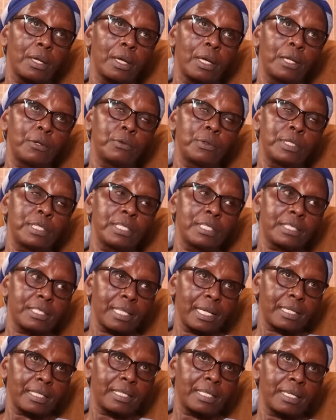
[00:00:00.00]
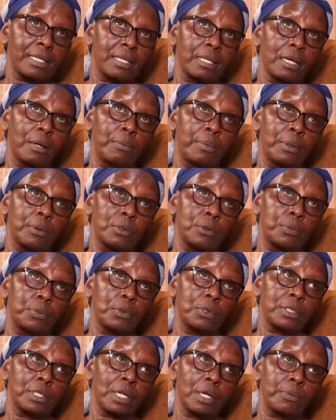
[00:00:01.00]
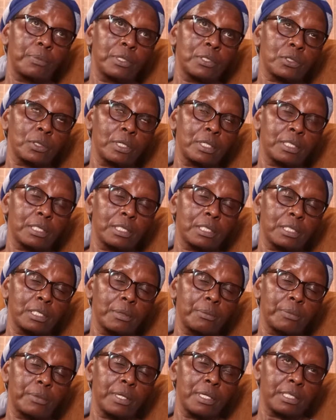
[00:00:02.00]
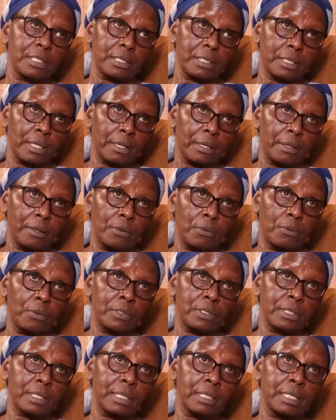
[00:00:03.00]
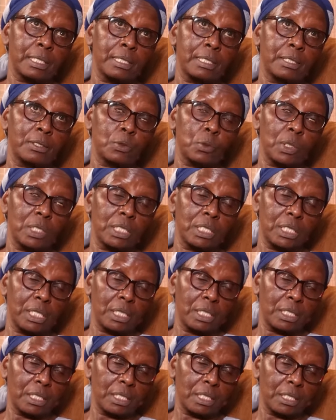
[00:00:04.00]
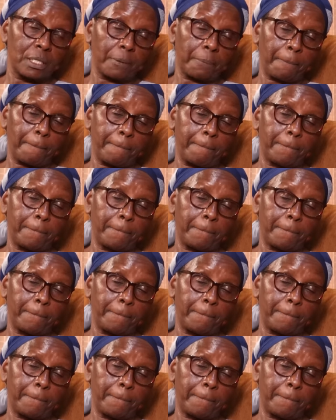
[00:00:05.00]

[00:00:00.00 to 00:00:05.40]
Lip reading: And we didn't start thinking about putting up the solar system this year. We started in 2018.